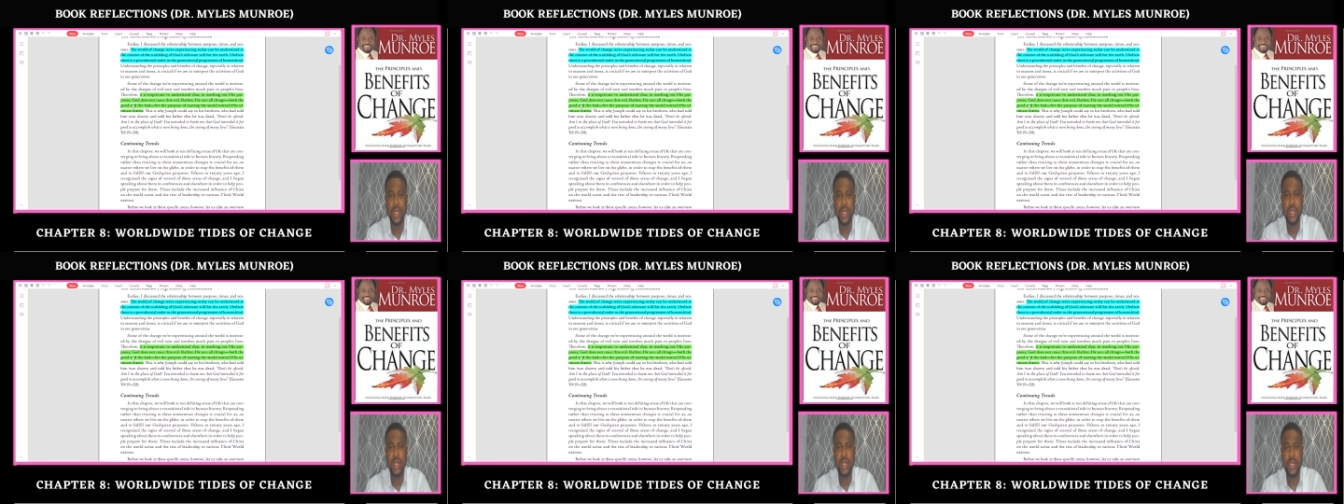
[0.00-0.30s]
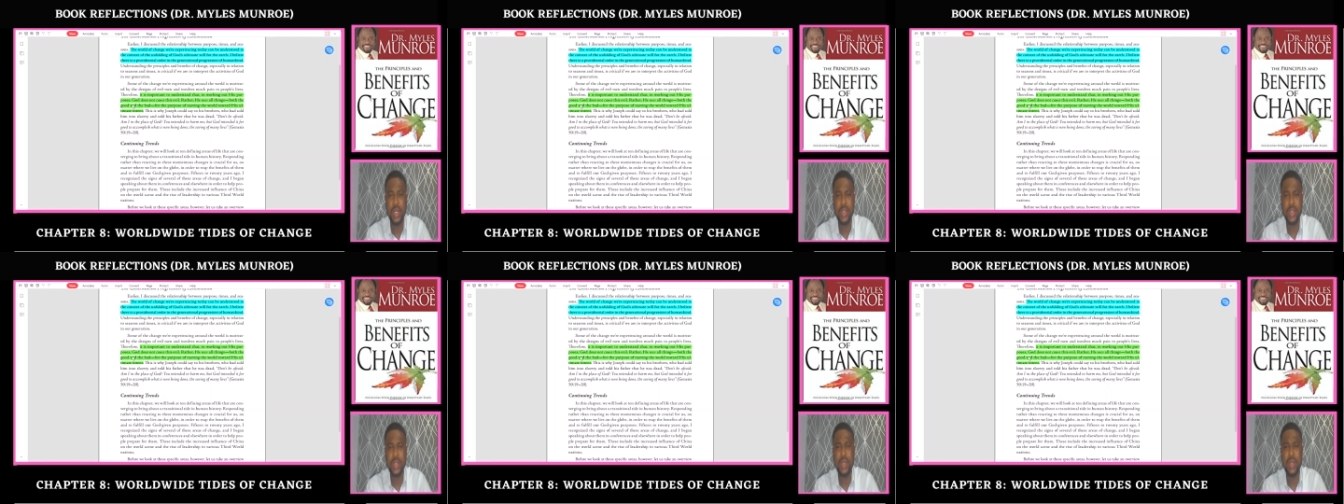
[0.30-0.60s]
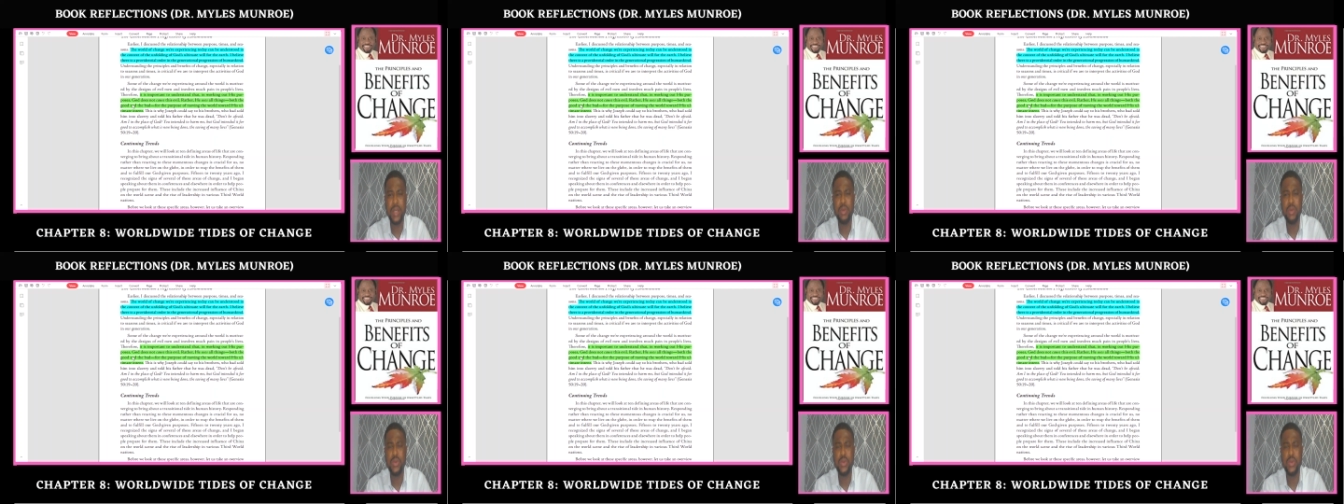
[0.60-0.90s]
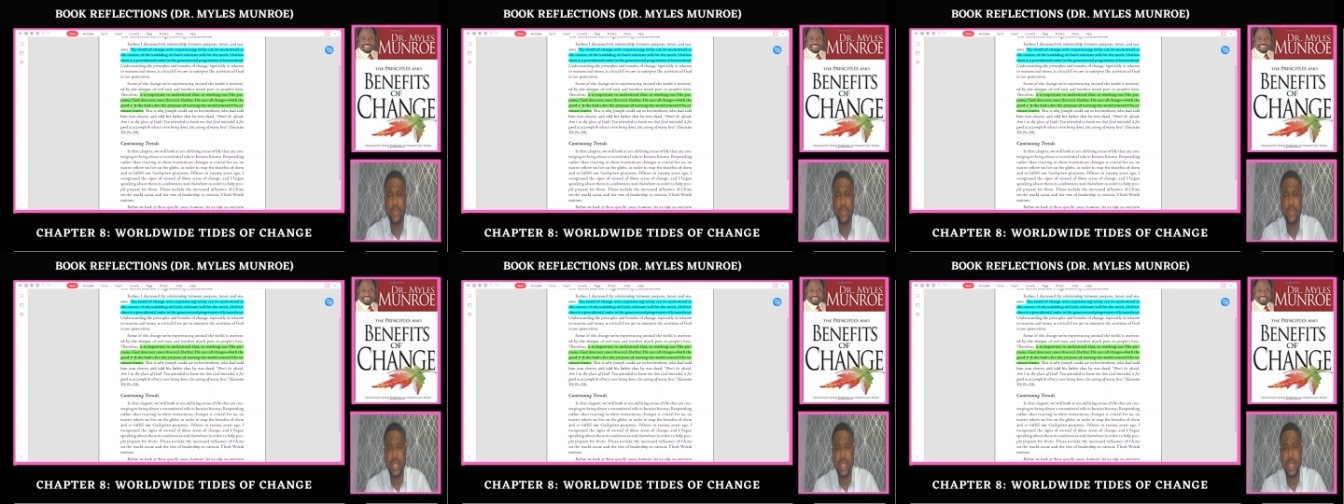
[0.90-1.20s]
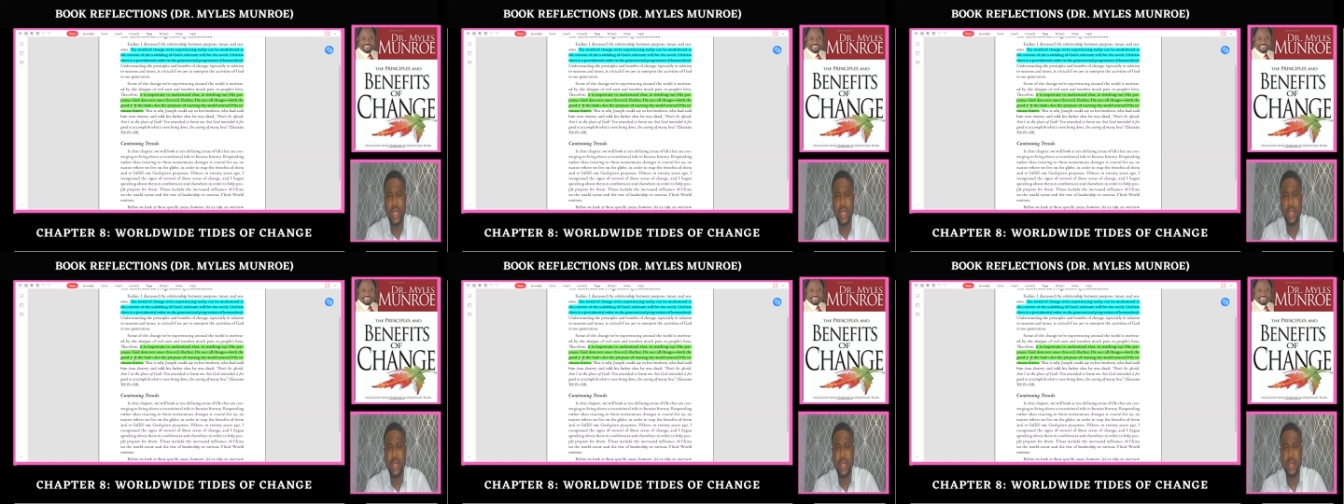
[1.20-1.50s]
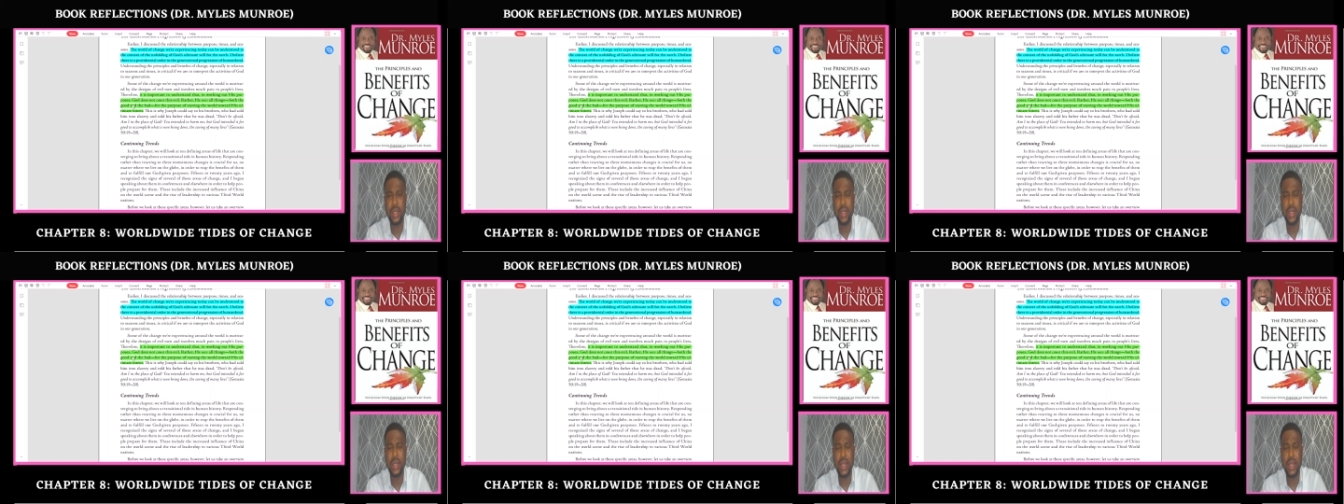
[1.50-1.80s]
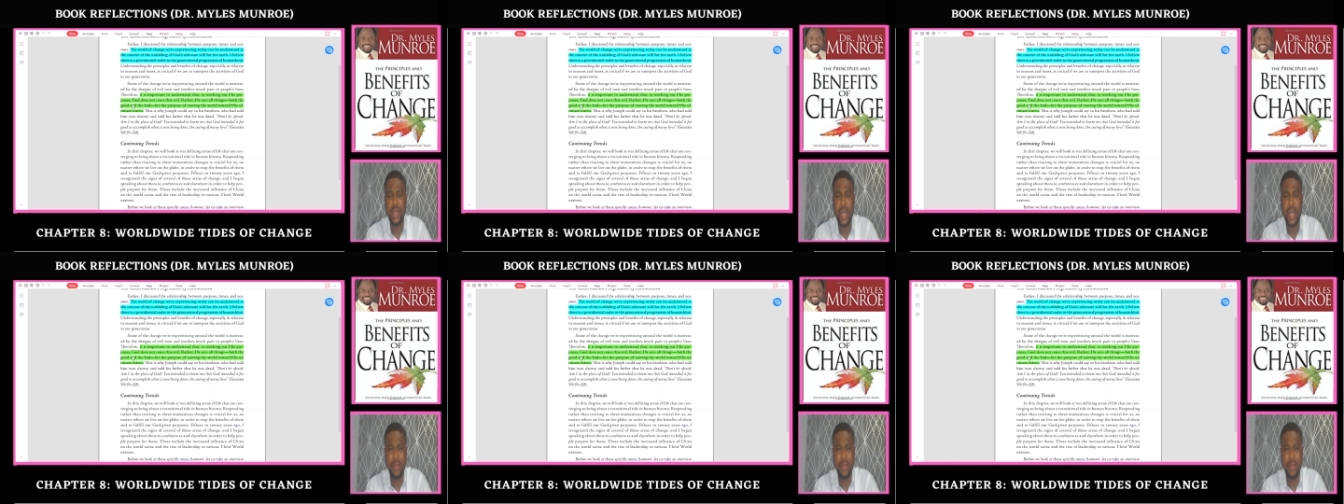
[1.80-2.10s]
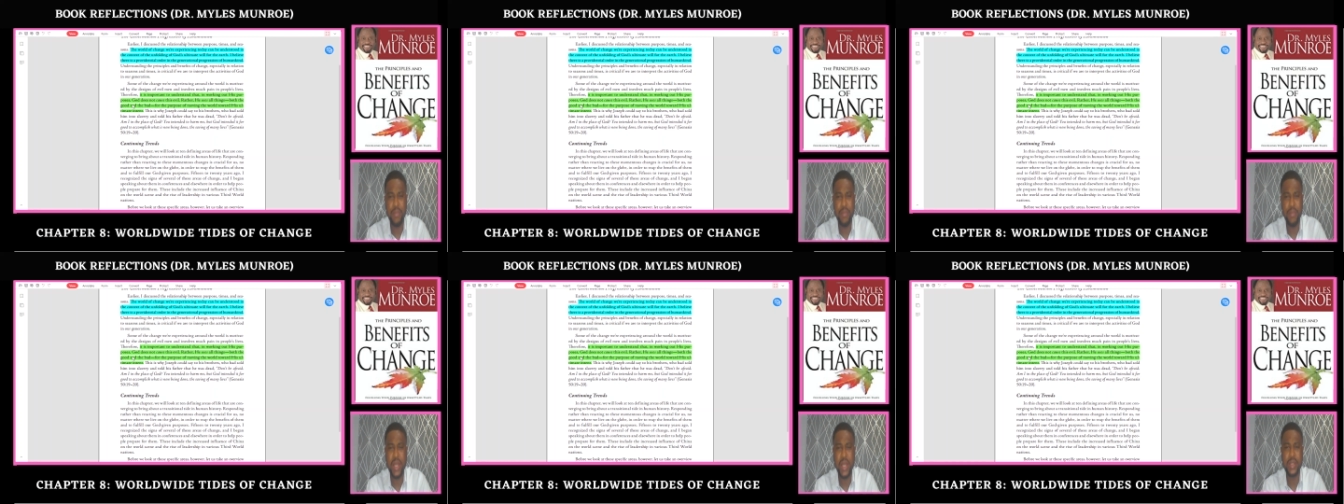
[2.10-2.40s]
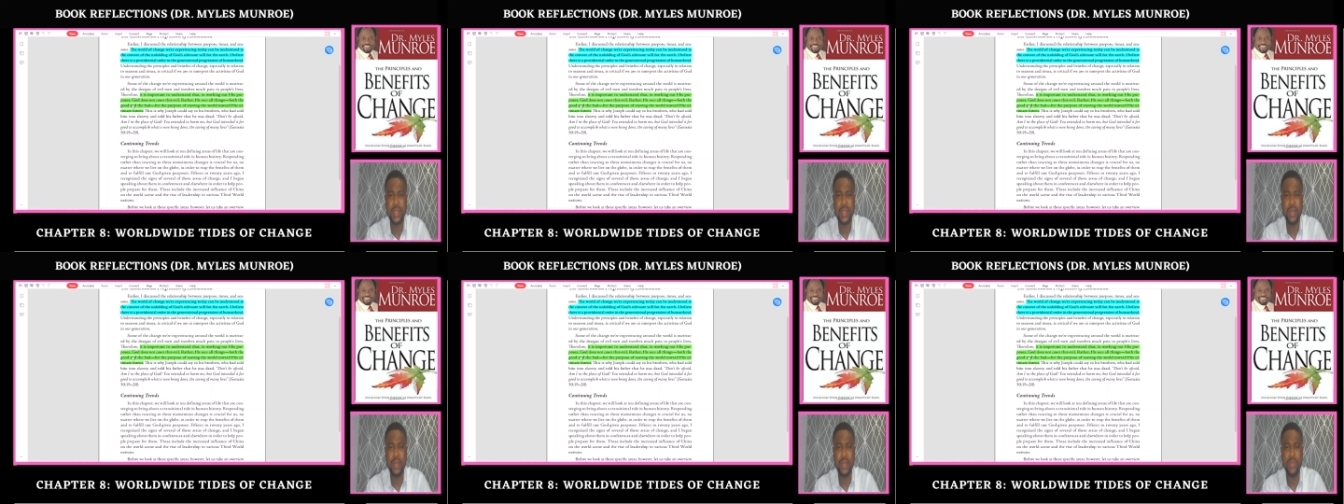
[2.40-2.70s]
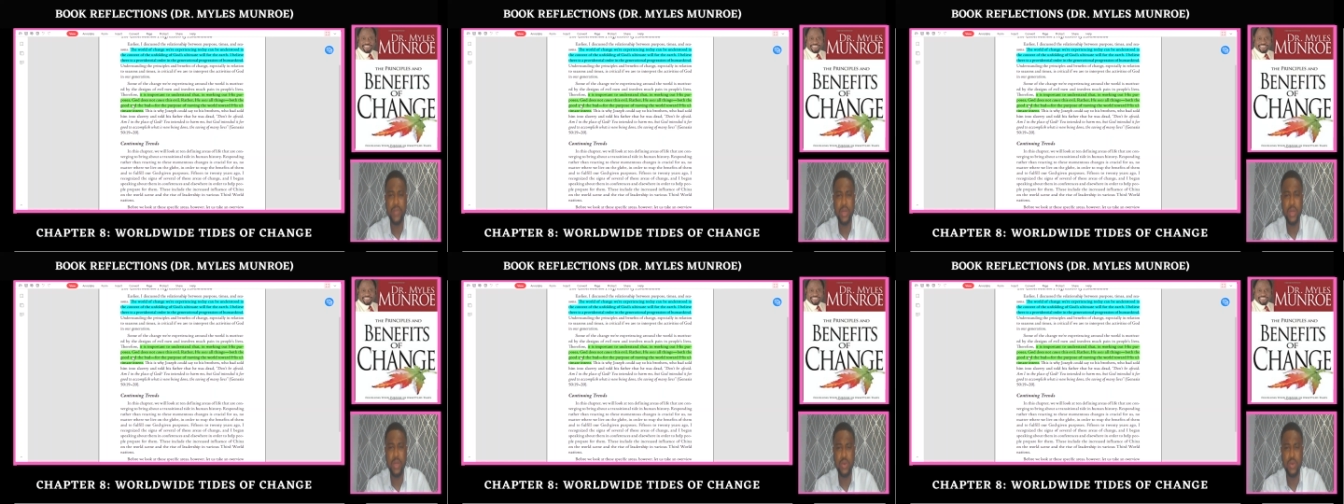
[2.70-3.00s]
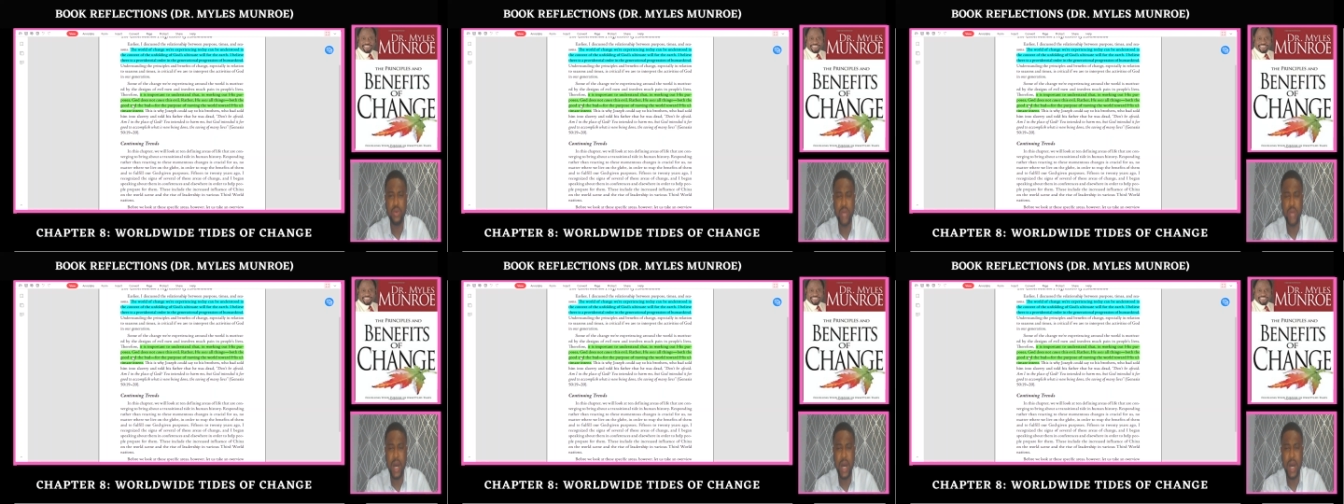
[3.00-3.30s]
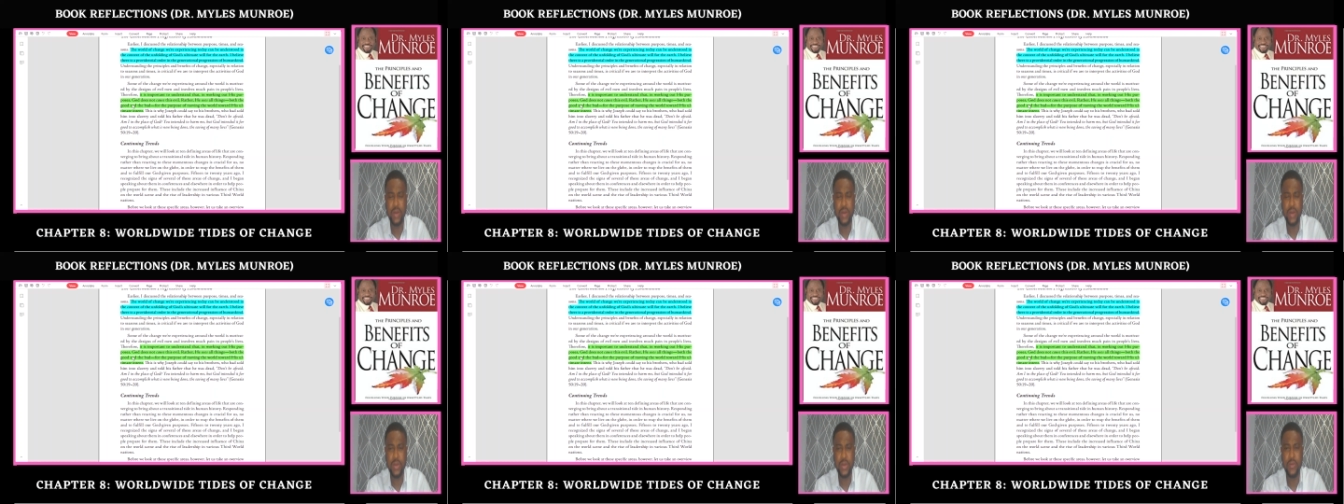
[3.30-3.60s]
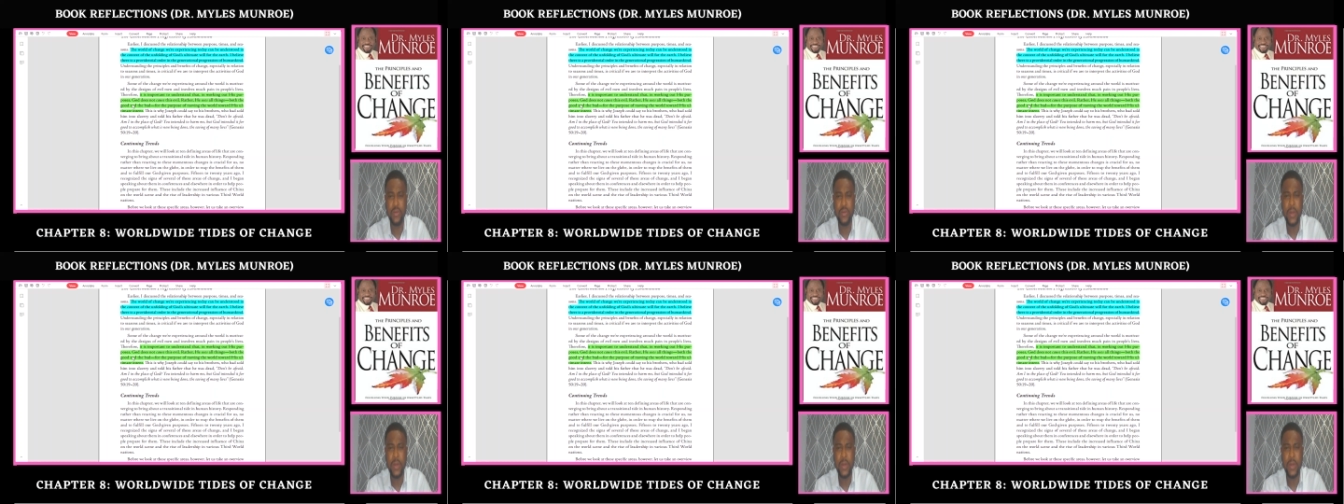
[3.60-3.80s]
he is able to take and make something good out of.